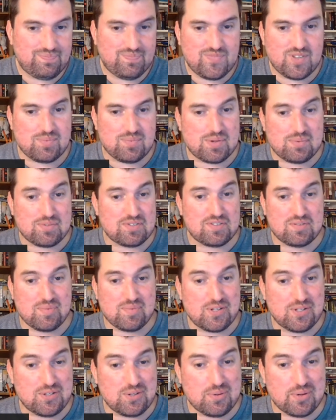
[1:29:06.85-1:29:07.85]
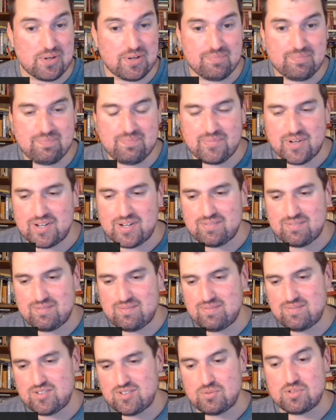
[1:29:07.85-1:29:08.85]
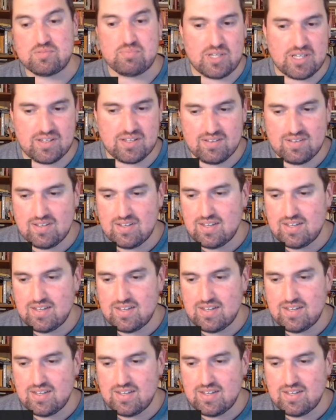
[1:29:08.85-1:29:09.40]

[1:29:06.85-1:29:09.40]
sometimes it's in the middle of nowhere, right? So to speak.